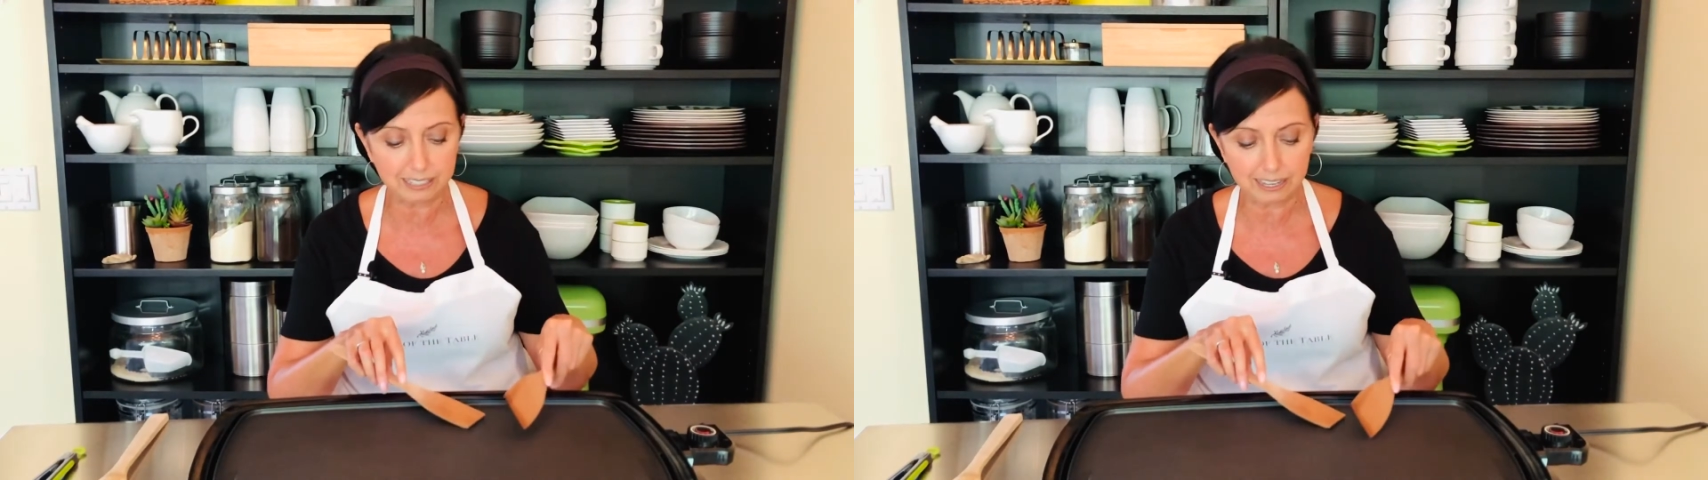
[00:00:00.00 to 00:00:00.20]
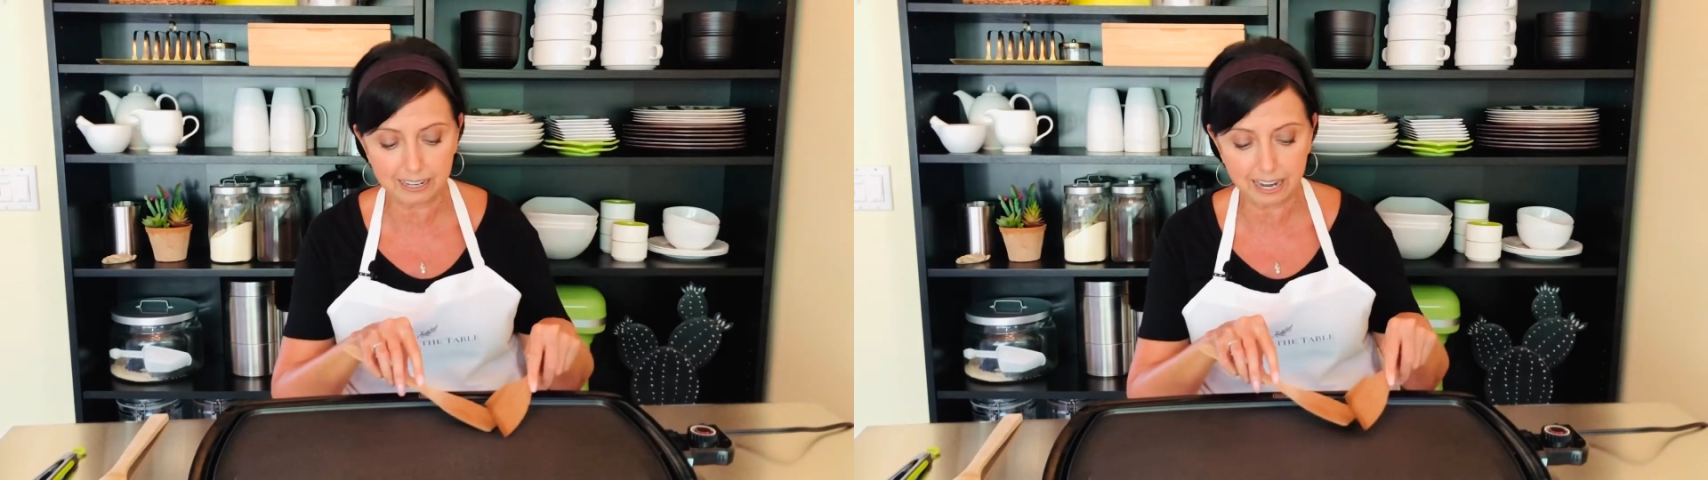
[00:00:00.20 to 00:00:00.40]

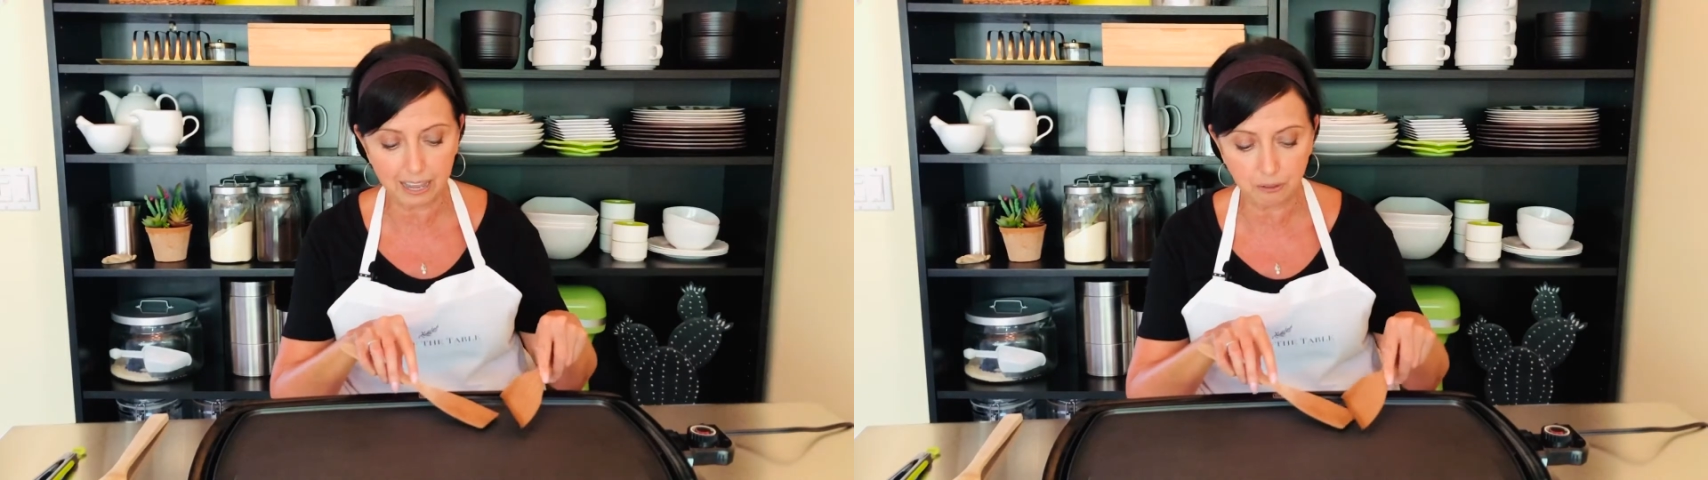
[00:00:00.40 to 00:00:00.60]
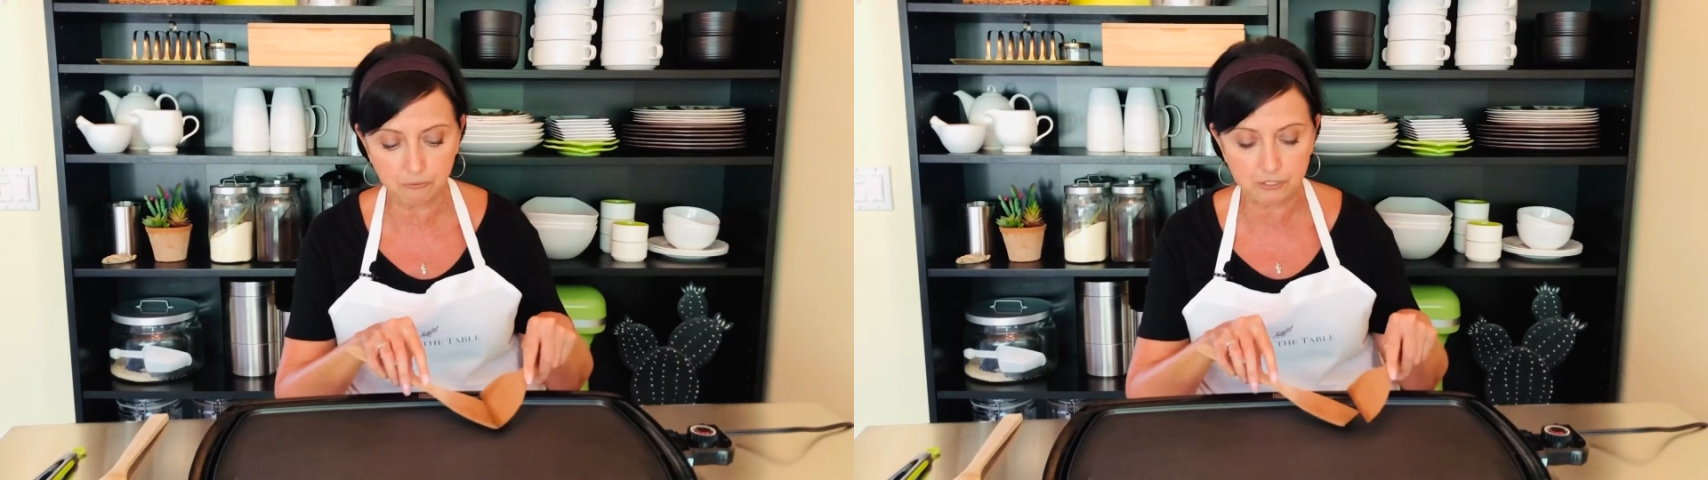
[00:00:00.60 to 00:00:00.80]
kind of
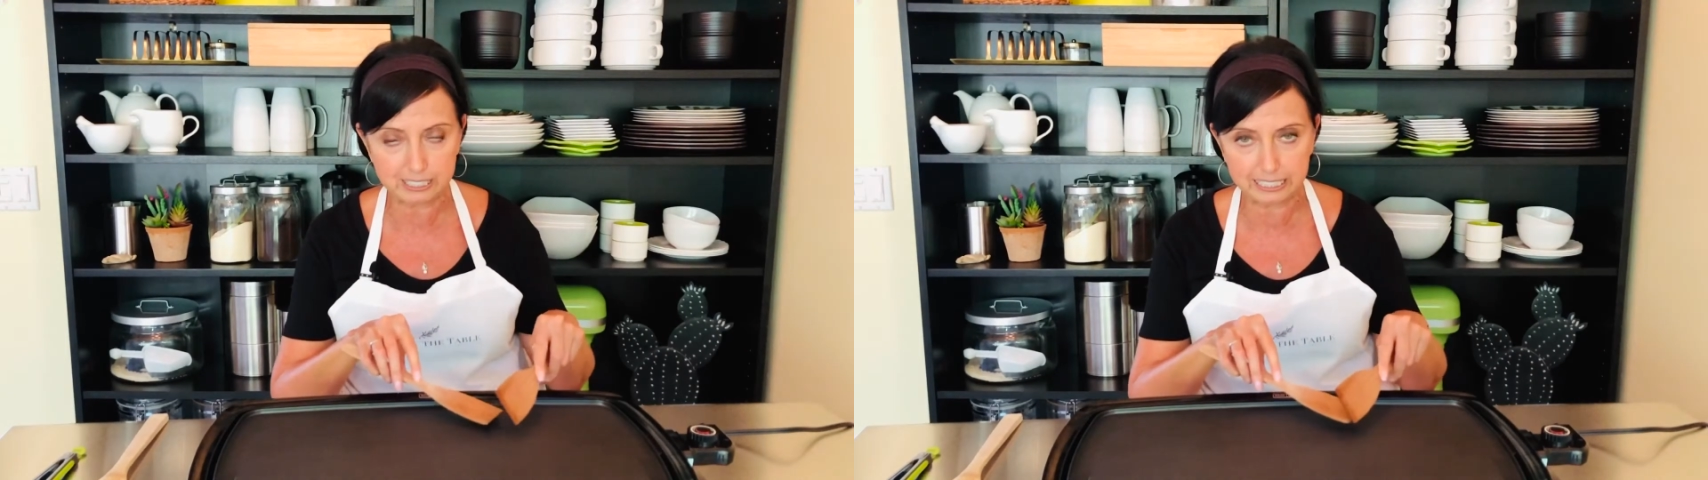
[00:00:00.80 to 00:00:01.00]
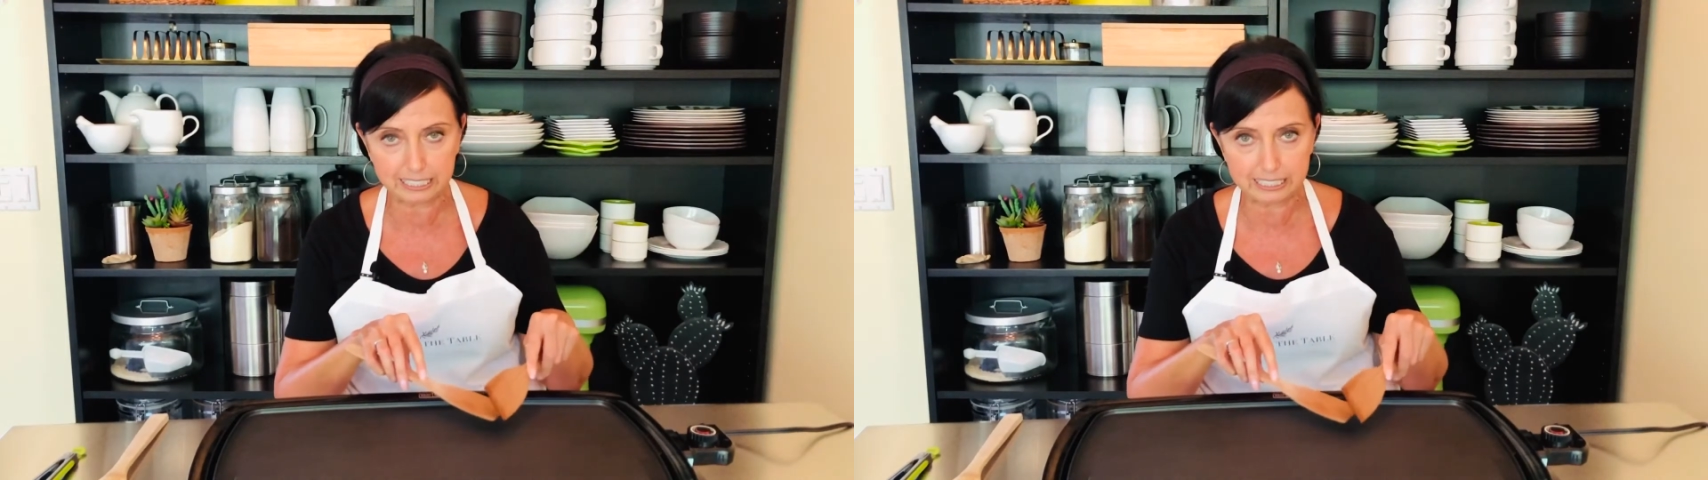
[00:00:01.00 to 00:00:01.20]
help
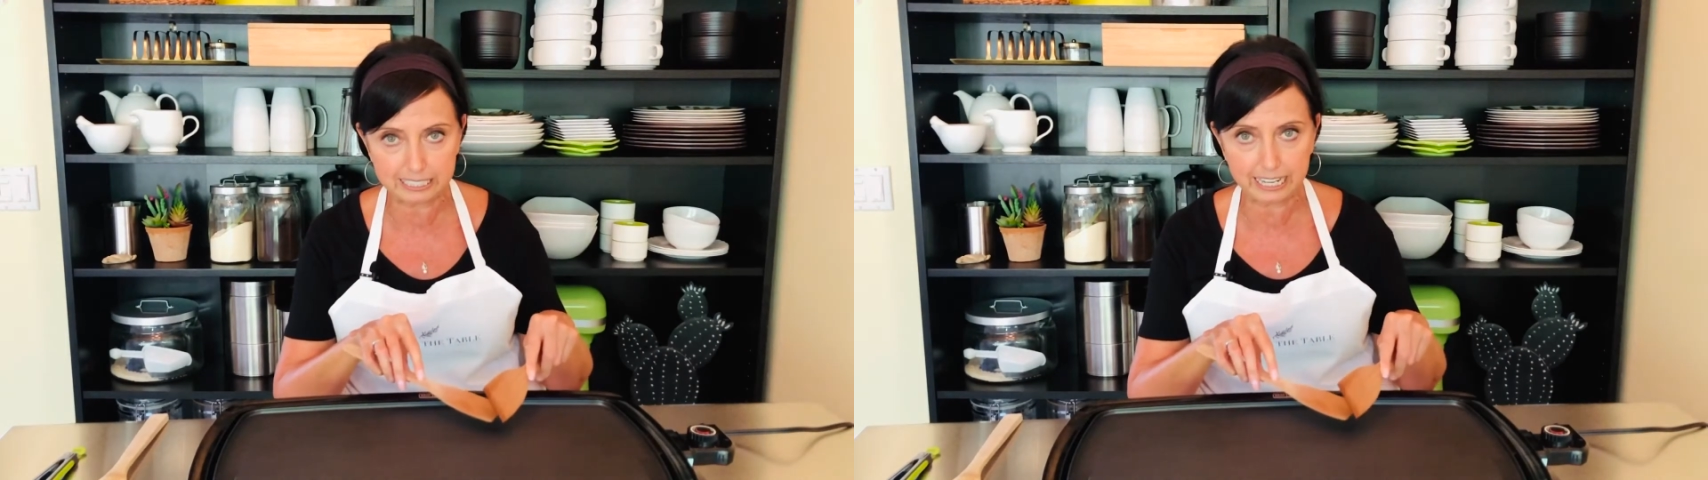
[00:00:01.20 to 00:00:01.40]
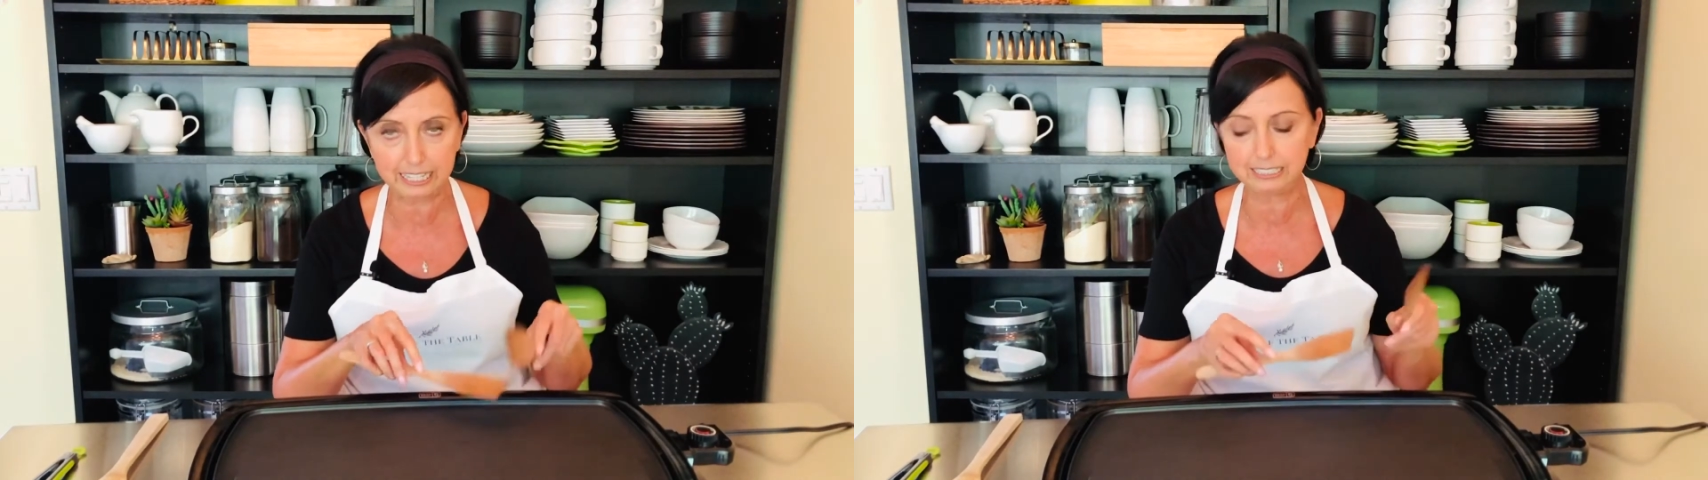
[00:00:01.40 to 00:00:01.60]

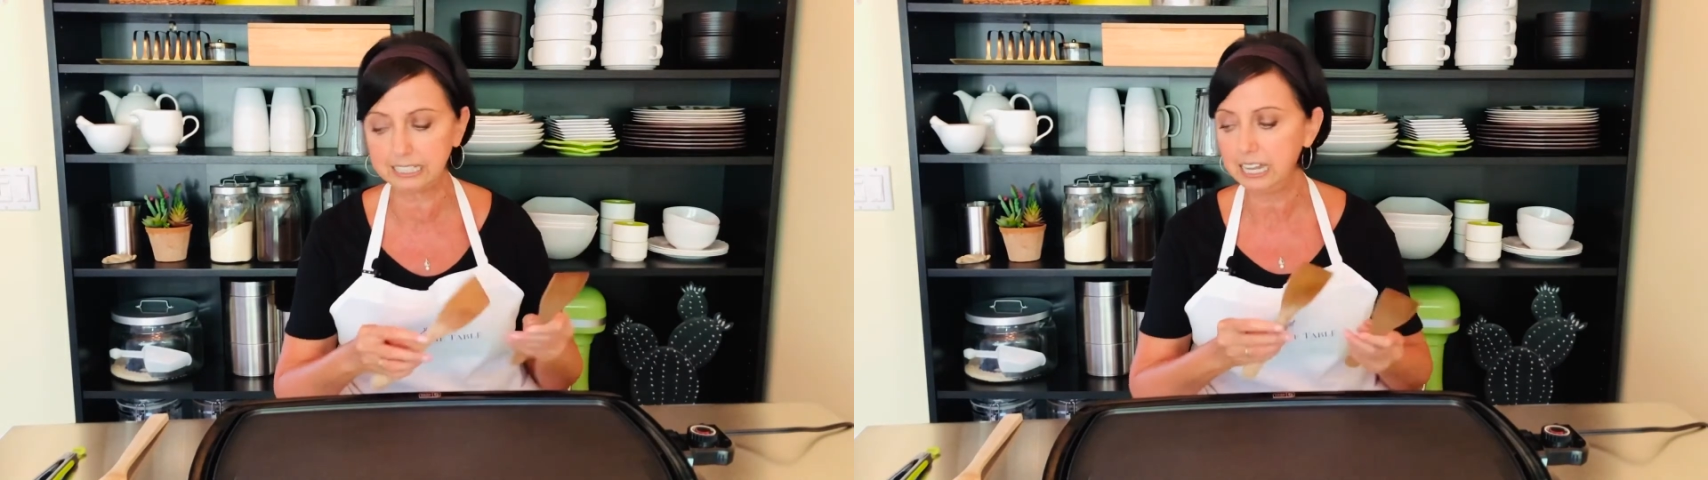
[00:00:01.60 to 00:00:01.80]
facilitate.